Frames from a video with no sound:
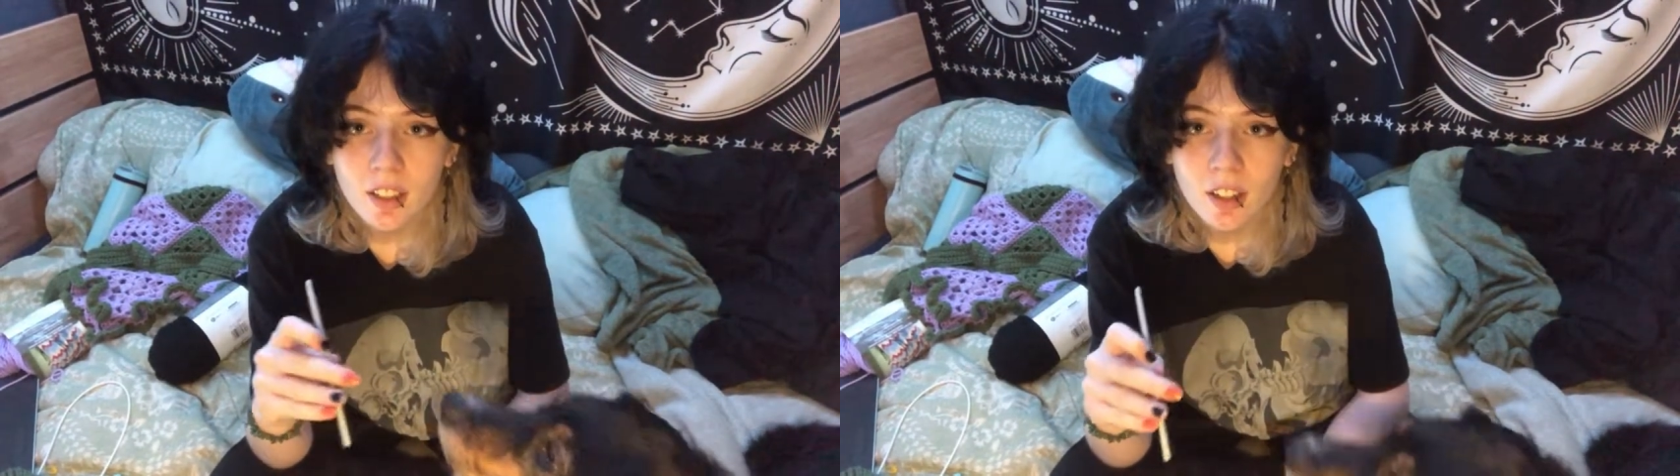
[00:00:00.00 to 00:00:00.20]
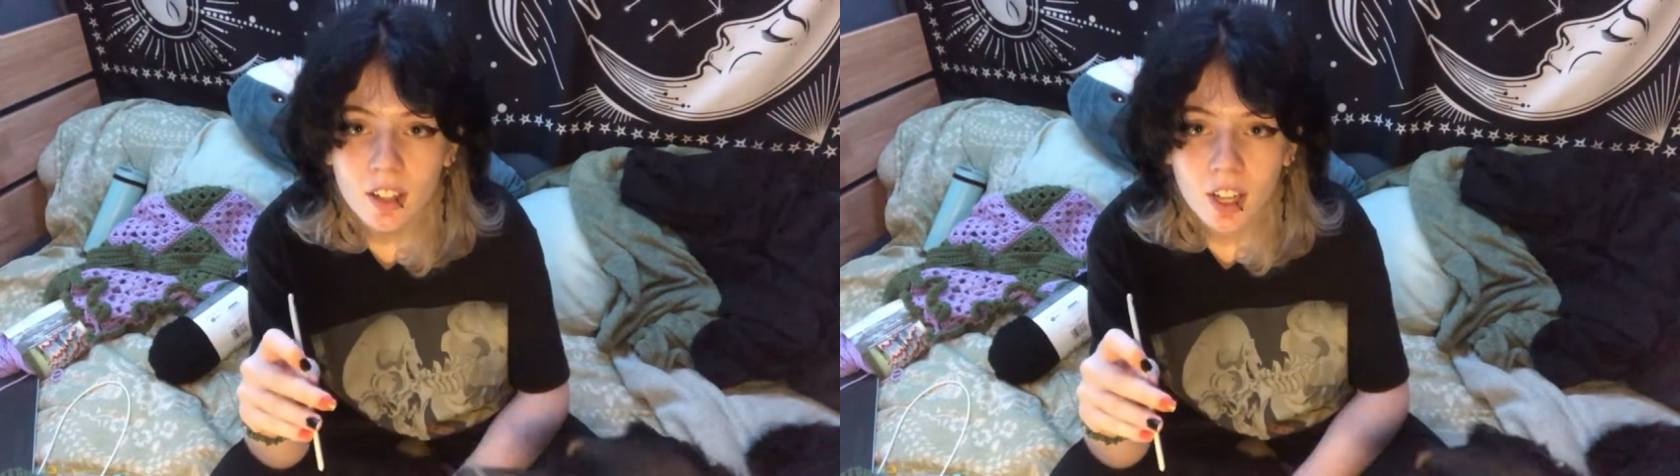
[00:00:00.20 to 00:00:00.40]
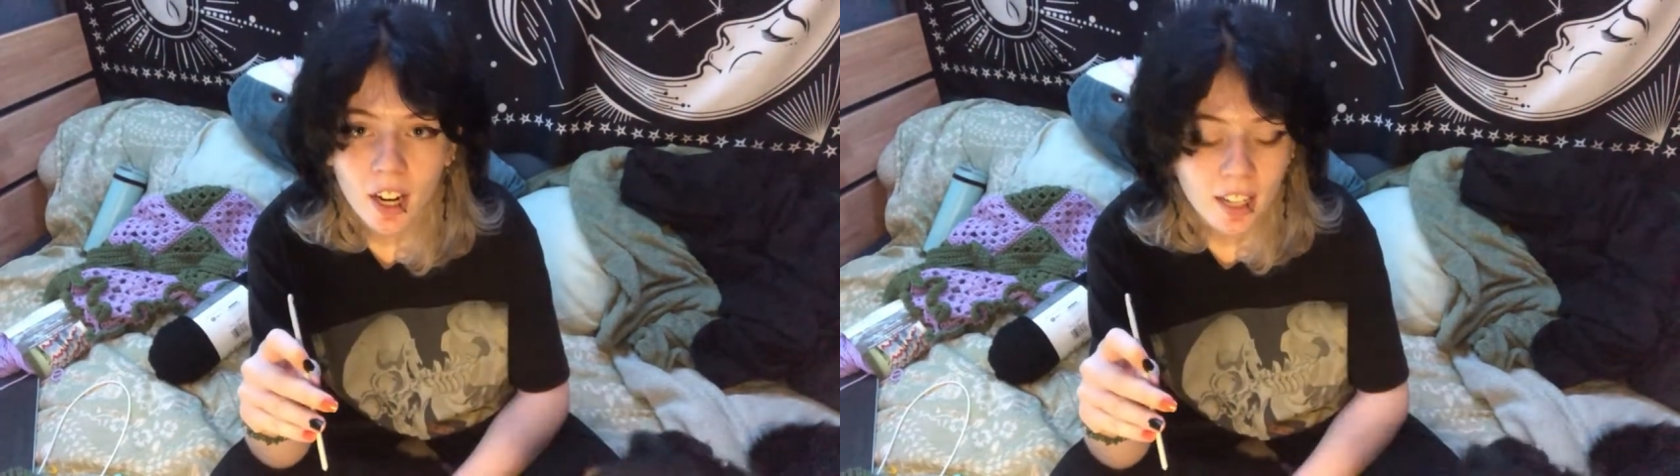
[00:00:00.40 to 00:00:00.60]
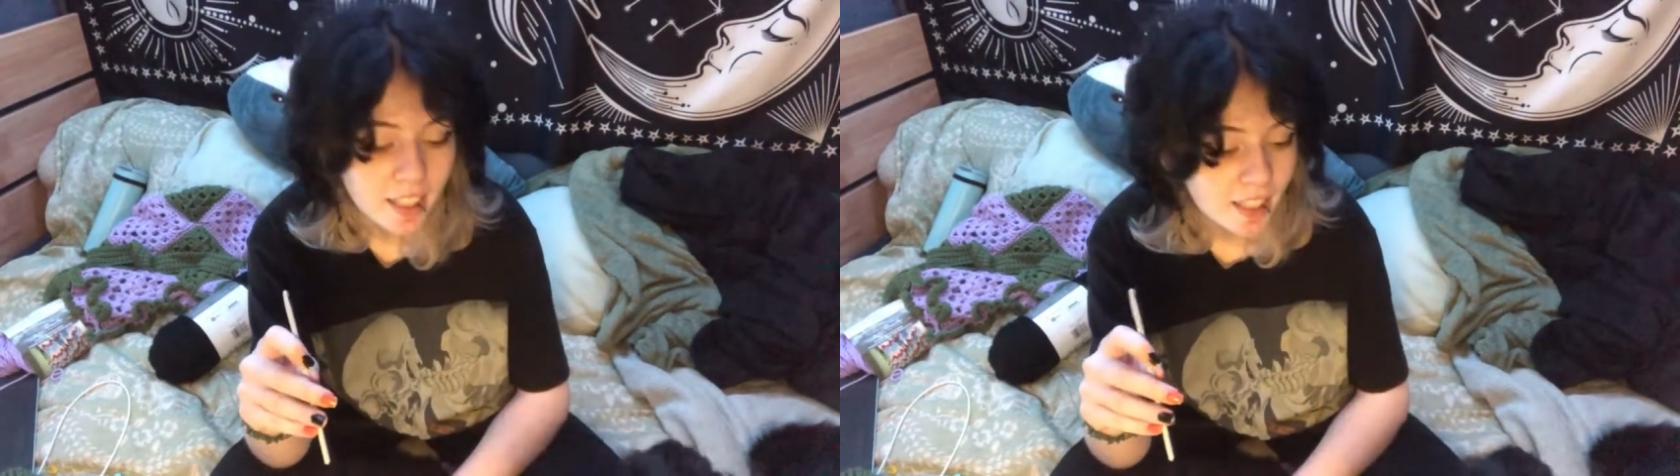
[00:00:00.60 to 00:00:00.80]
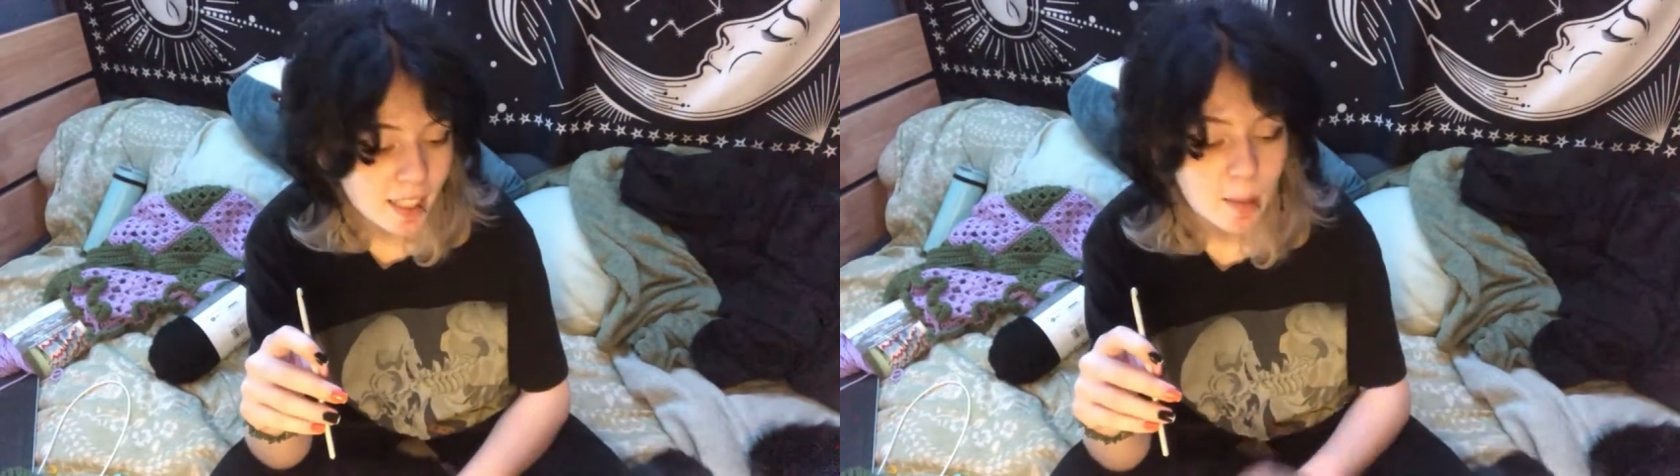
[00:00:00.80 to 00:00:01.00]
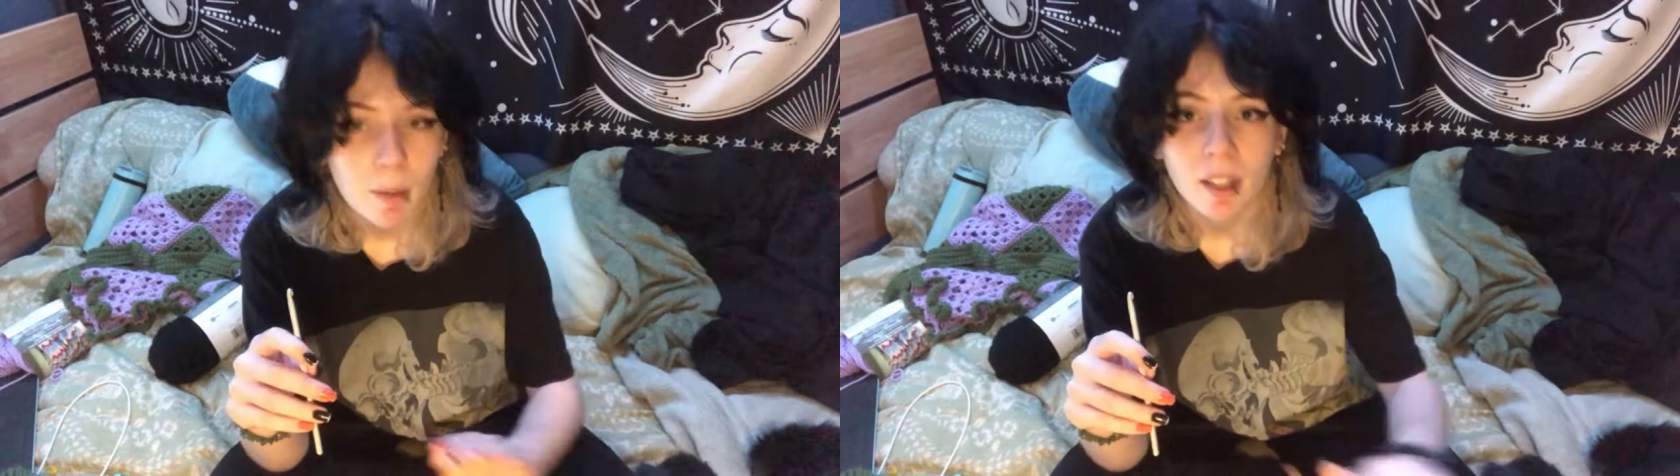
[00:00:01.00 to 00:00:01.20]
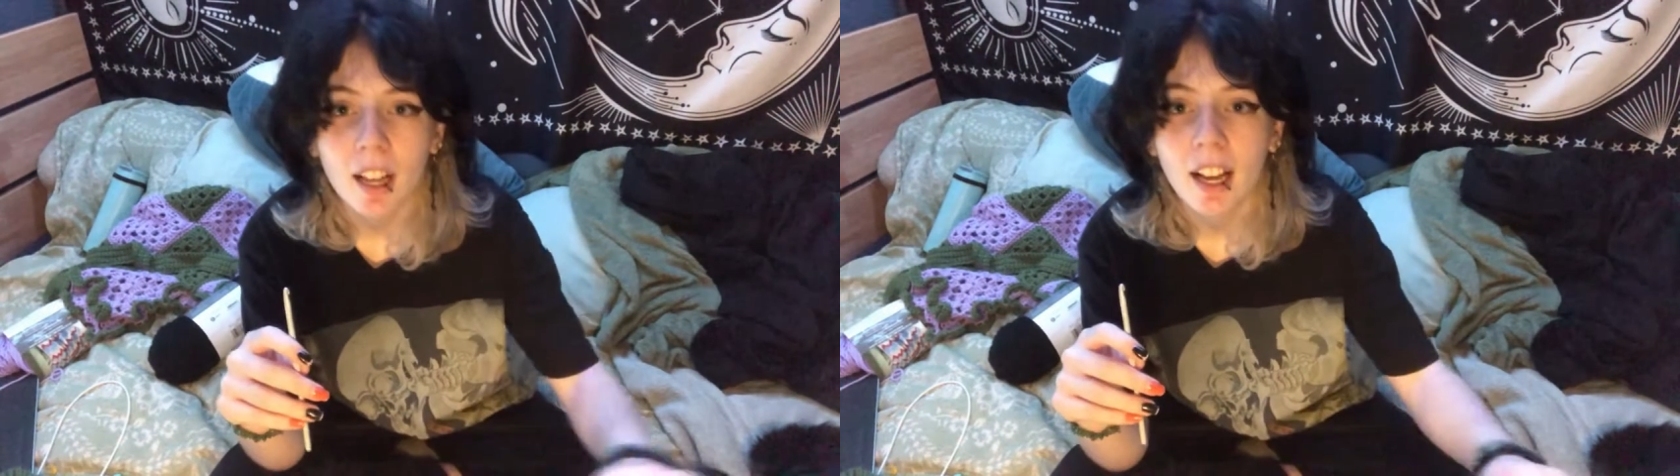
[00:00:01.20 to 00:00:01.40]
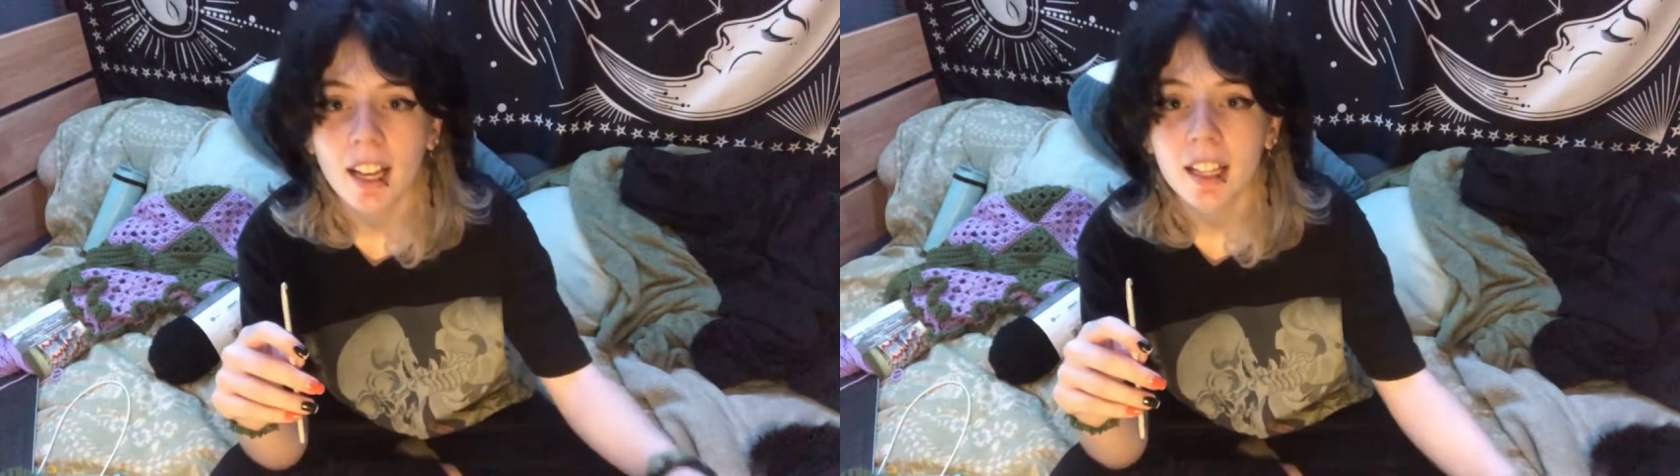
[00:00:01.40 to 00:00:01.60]
a large eye and a small
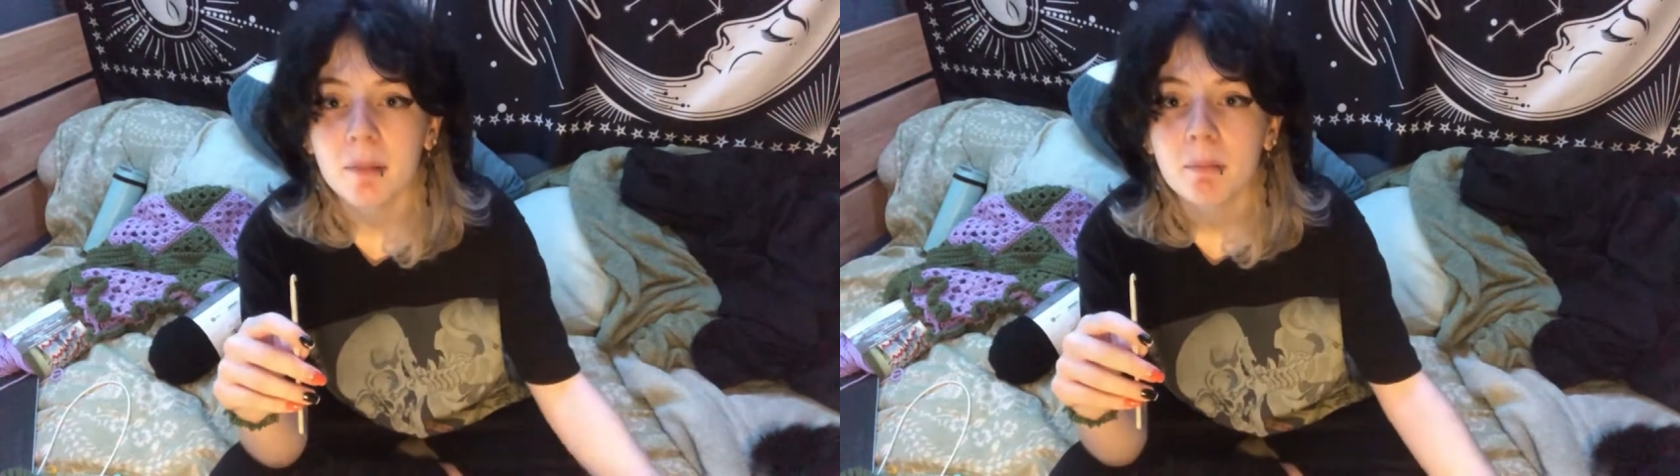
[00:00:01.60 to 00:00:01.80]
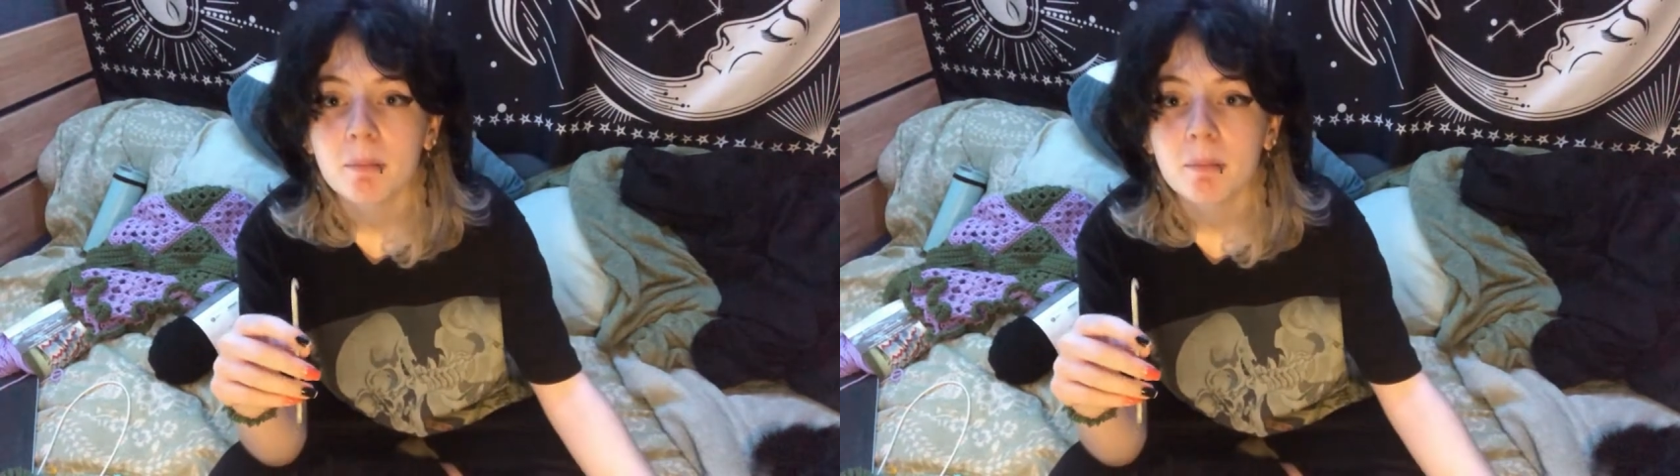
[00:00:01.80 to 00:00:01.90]
eye.